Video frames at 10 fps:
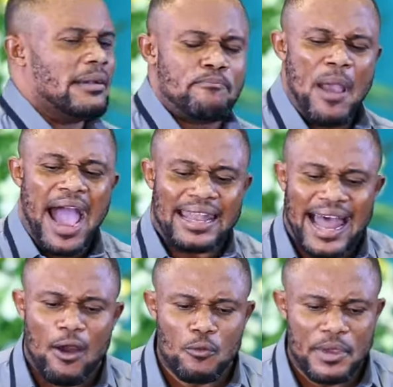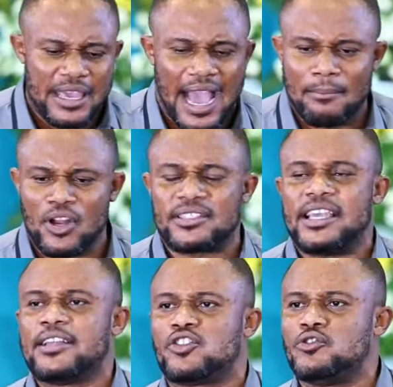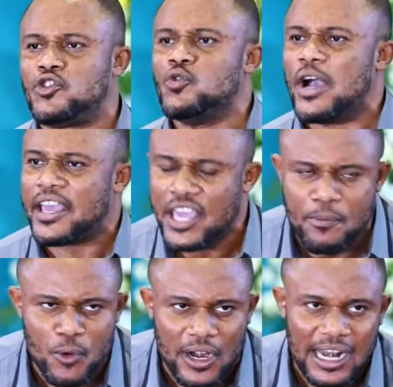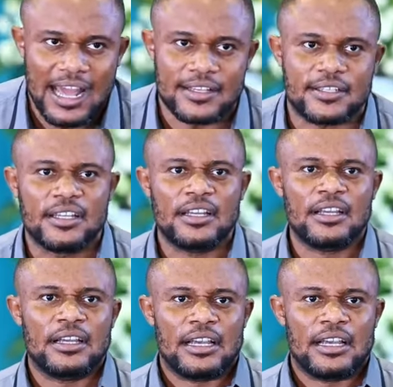Uh, but allow me, I'm not here to do a Hebrew class